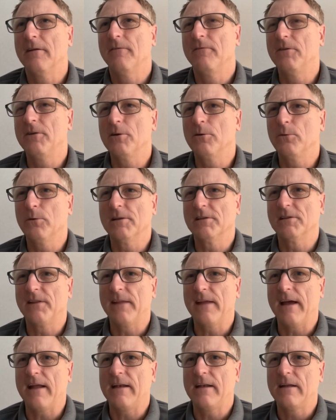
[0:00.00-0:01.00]
view was
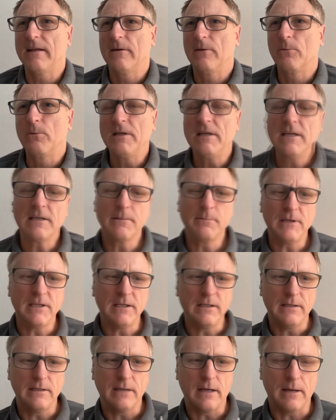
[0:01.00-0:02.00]
that we need to
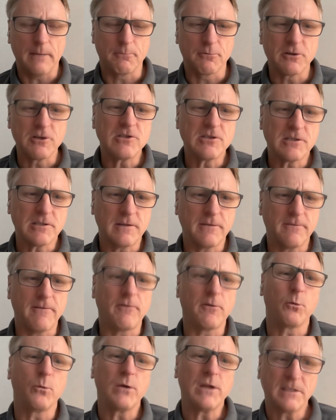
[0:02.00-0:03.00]
be appreciative of
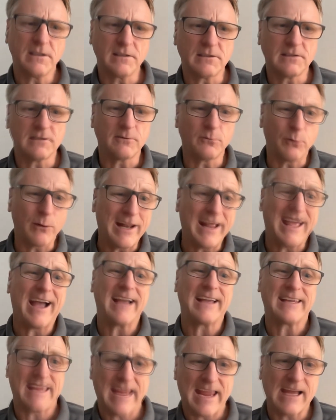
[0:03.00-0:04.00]
the weaknesses of what
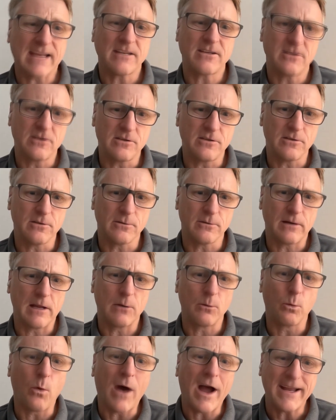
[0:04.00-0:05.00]
AI can't do
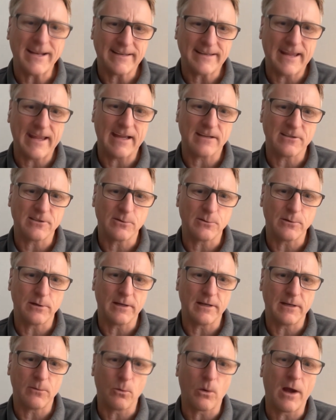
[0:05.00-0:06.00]
and why it can't do it
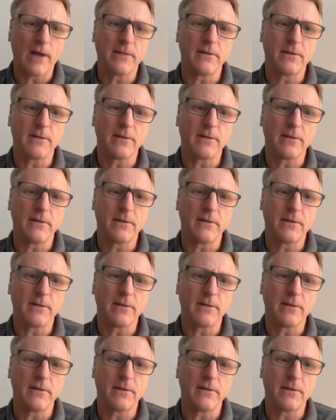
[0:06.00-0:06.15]
and why,